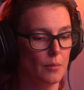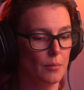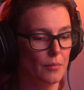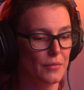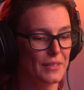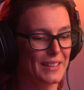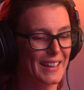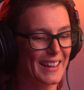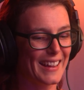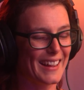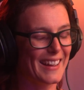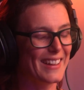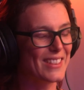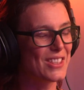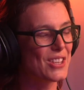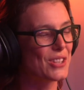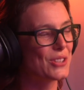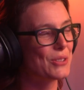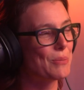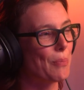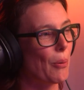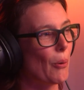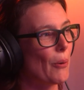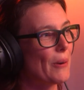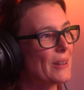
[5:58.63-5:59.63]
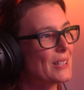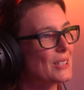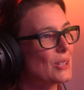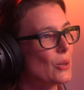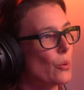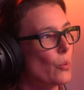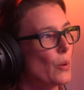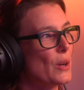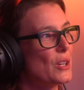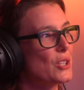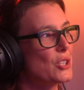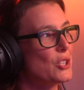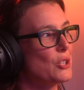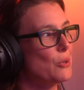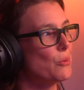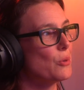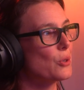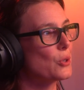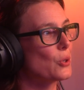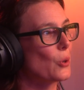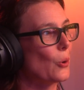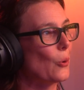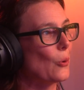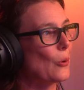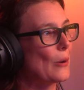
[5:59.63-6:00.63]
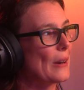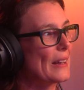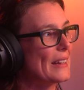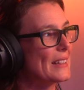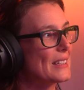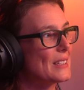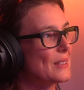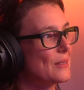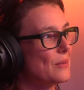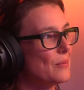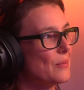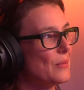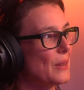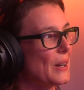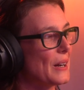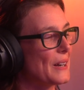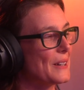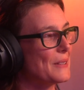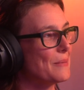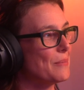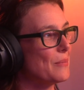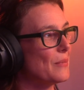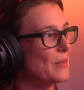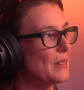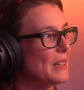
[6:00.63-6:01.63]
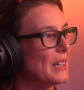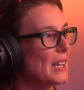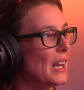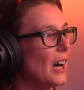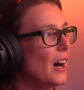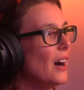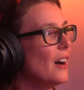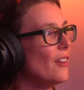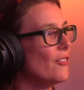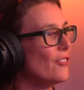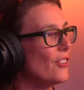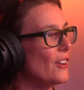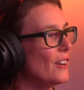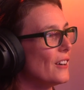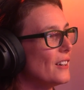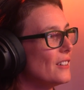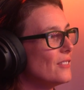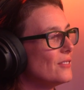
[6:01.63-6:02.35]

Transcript: Yeah, the point at which you would call it lava.